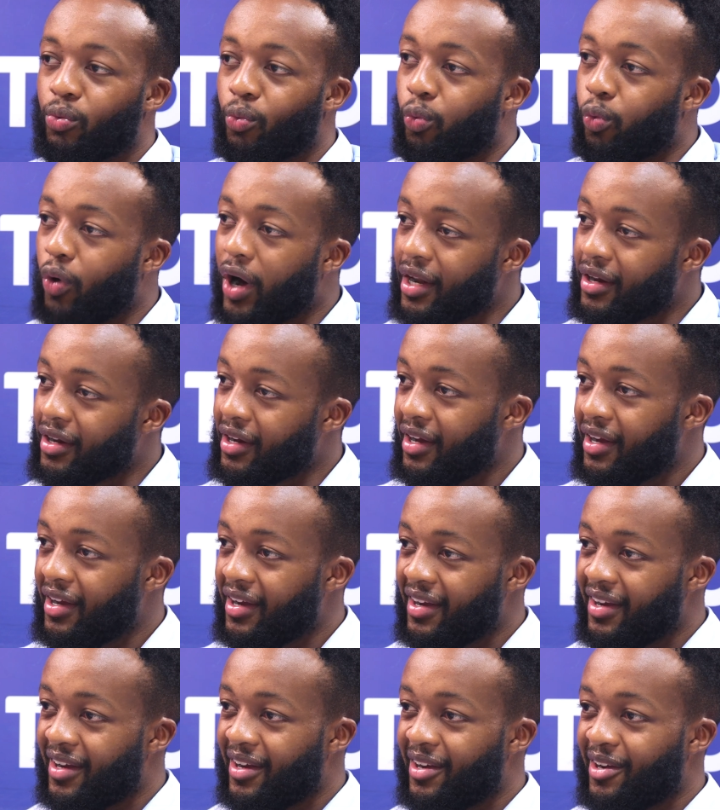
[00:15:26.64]
one
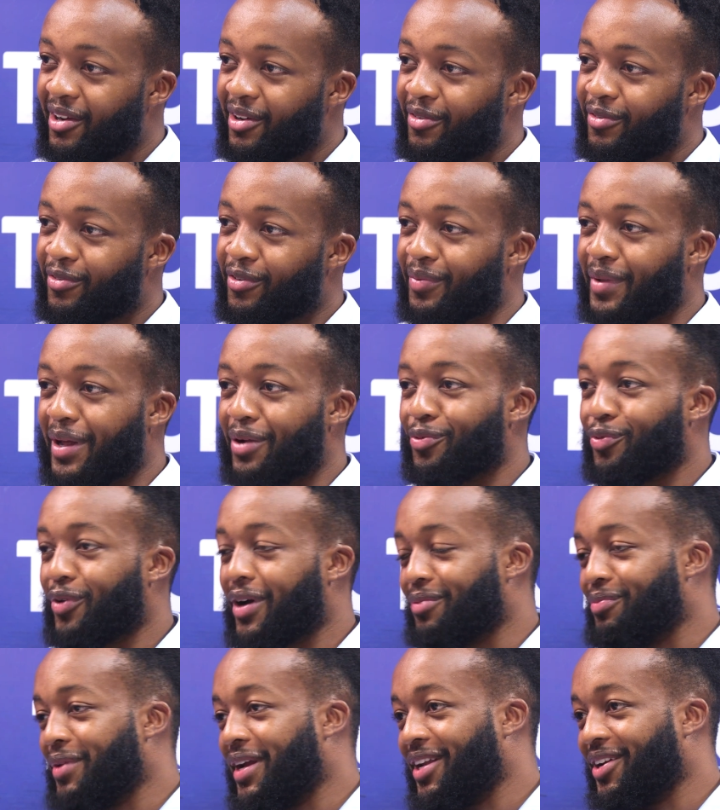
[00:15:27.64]
from that
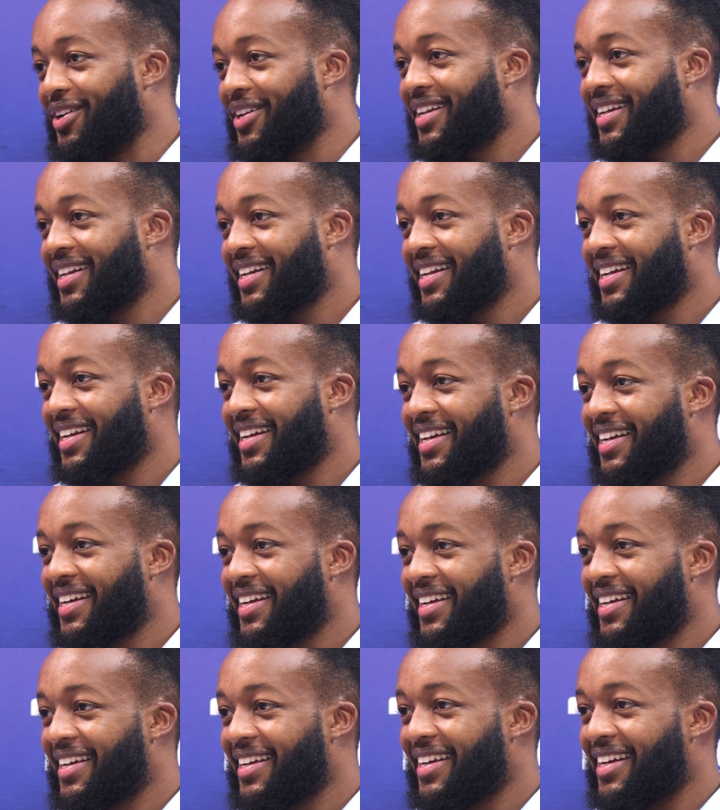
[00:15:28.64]
1 million,
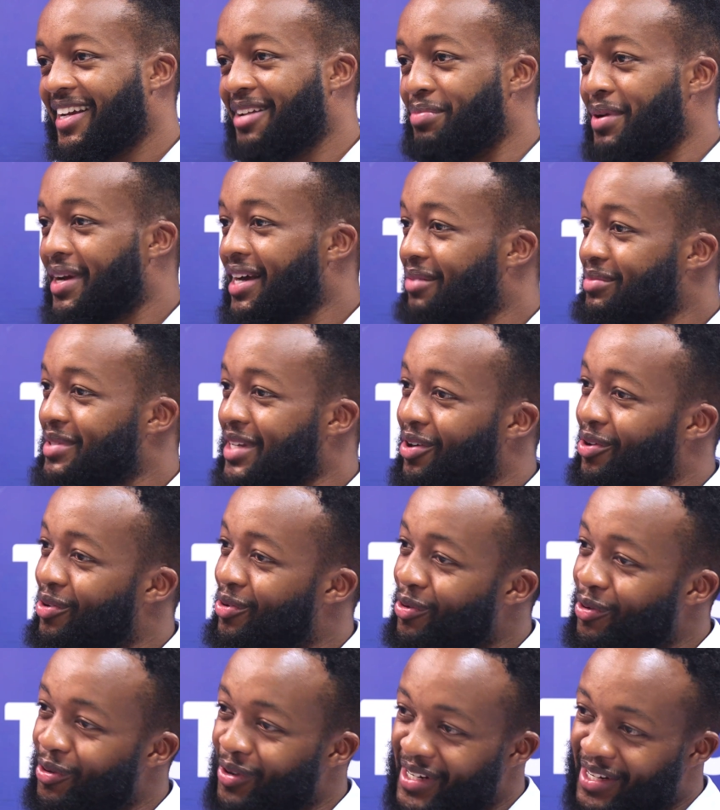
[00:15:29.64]
it becomes a
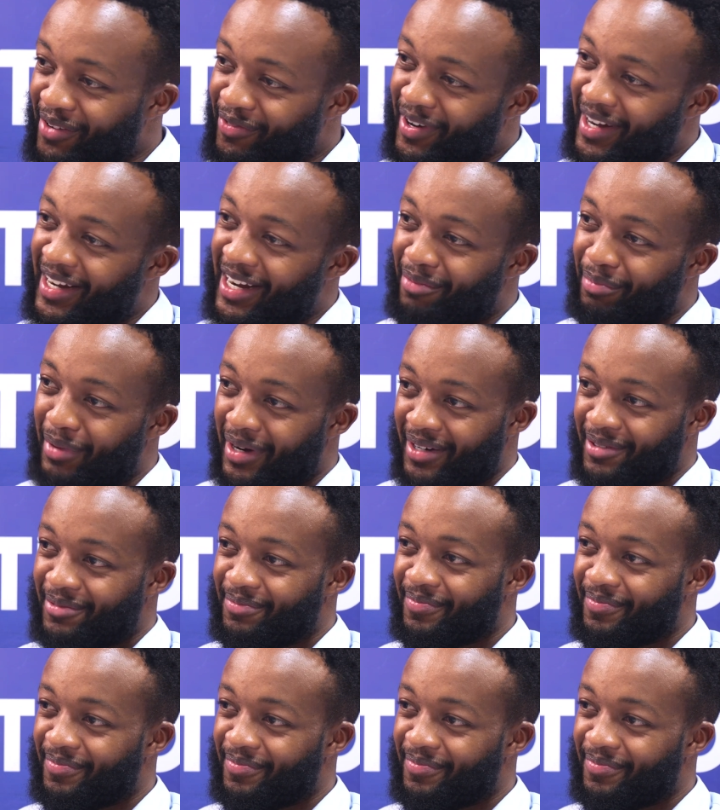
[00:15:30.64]
whole different number.